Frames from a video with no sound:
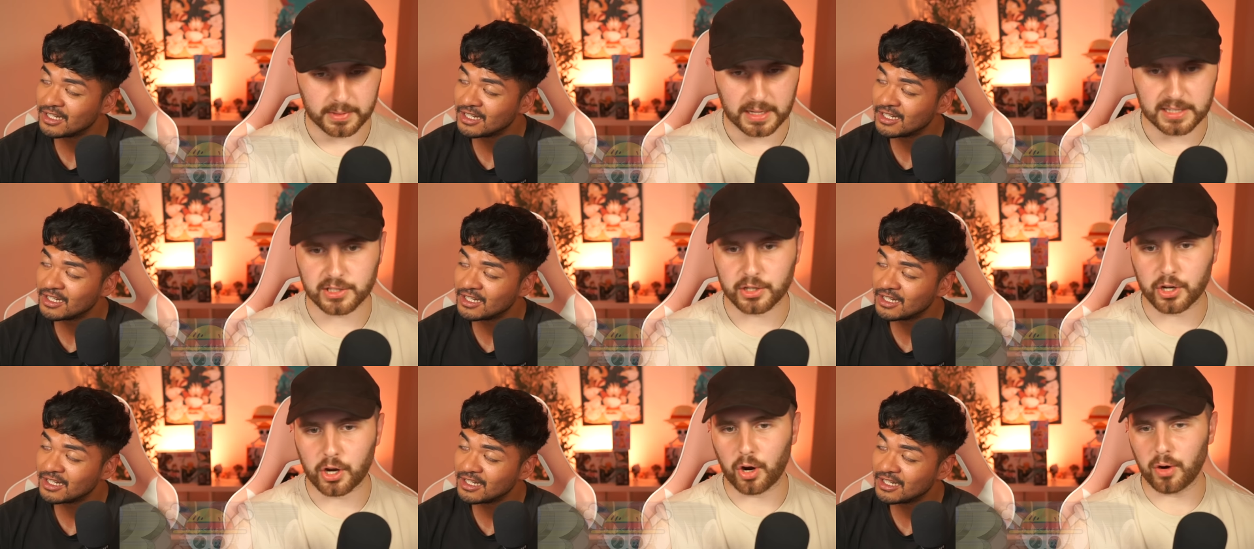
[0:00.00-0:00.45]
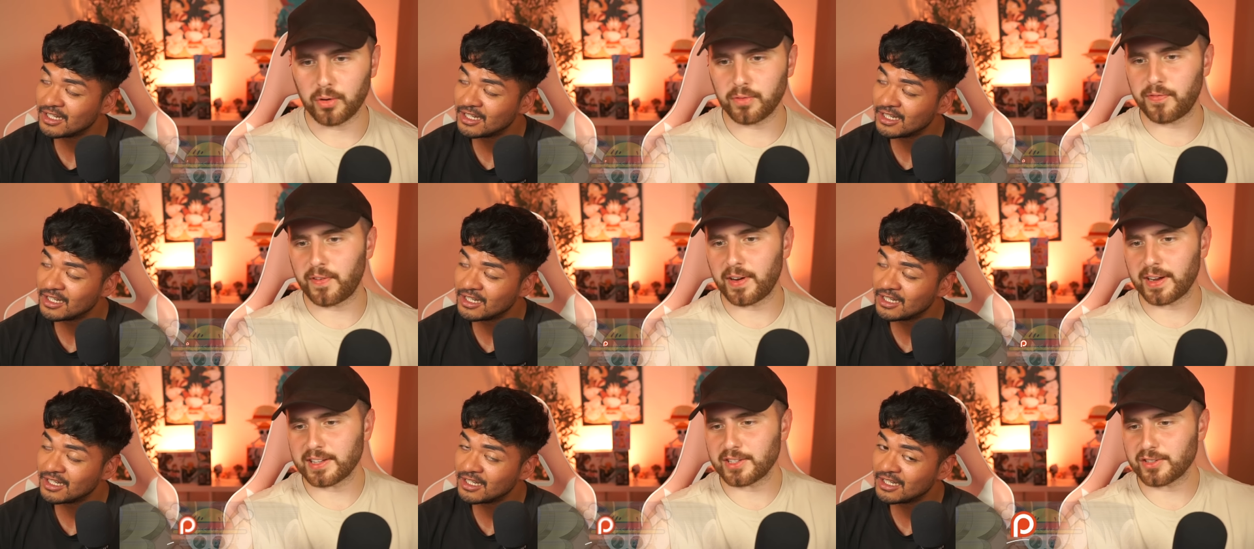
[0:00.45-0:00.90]
Speaker 1: That's a
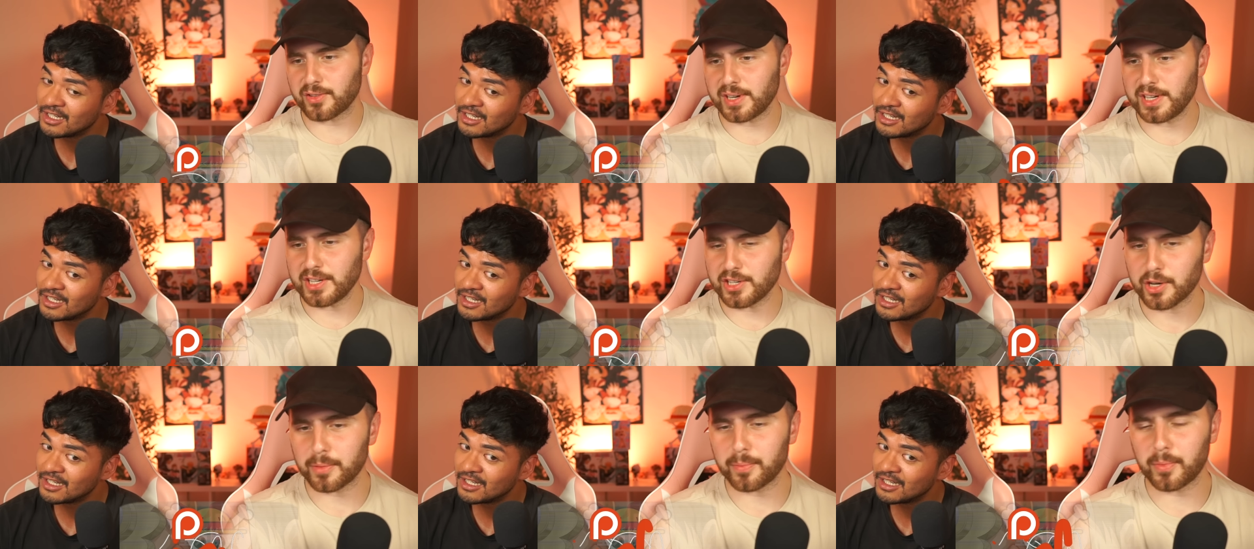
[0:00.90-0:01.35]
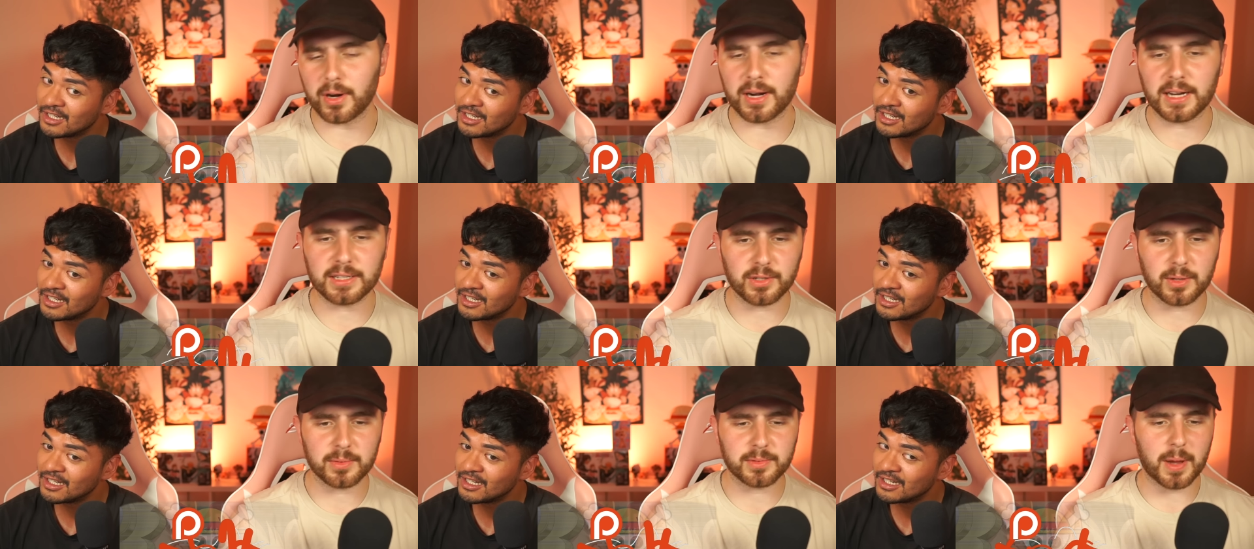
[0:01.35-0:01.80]
cold fucking screenshot, bro.
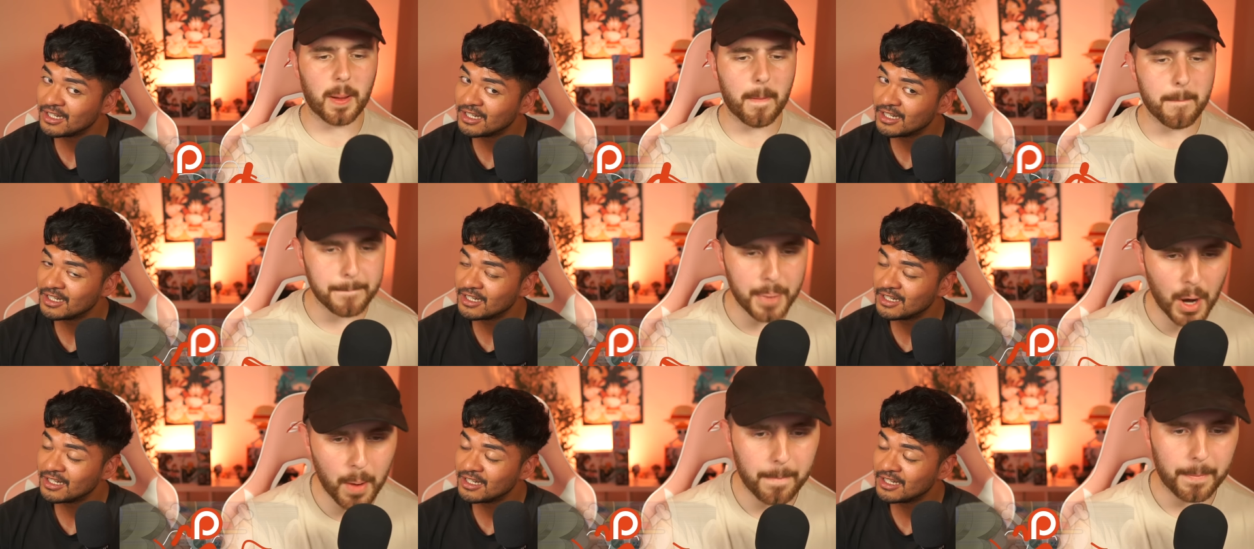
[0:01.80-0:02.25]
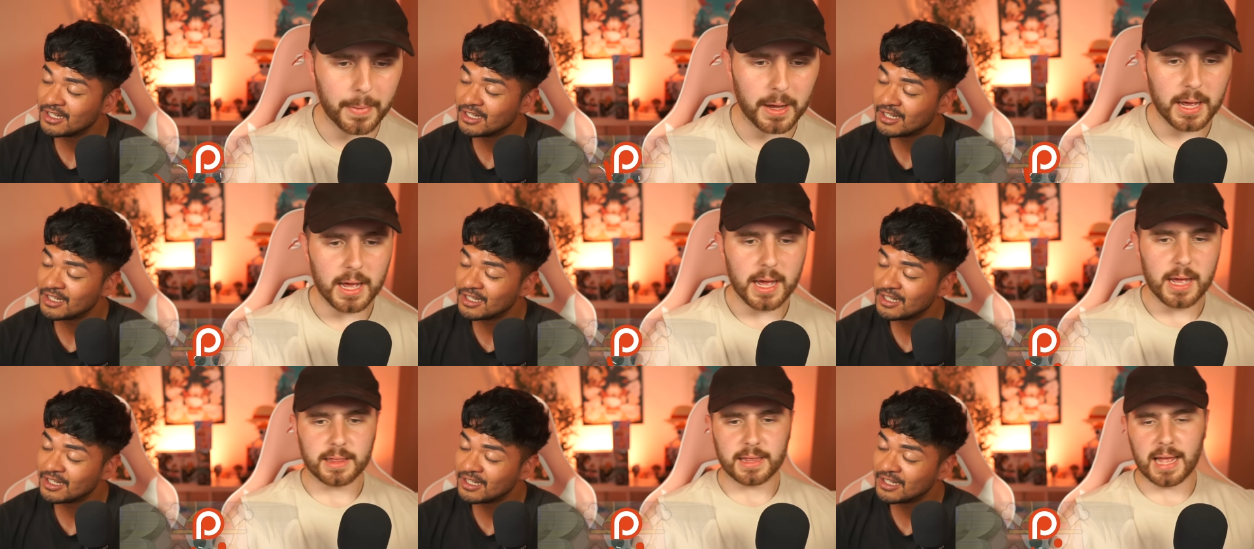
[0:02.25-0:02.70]
That's what I'm saying. Boop.
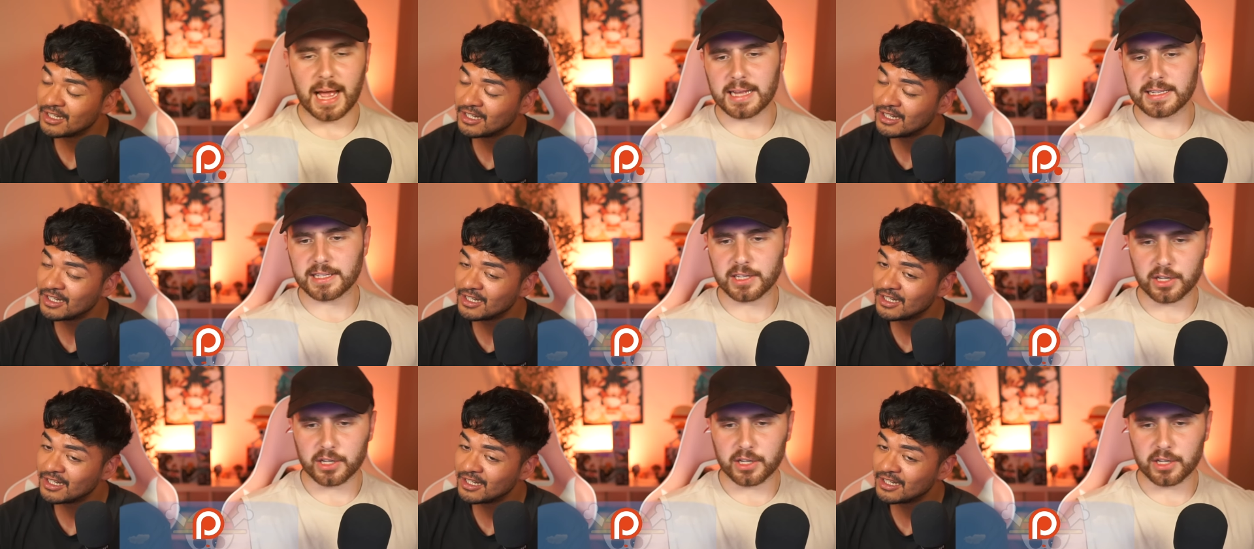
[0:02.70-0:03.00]
That is a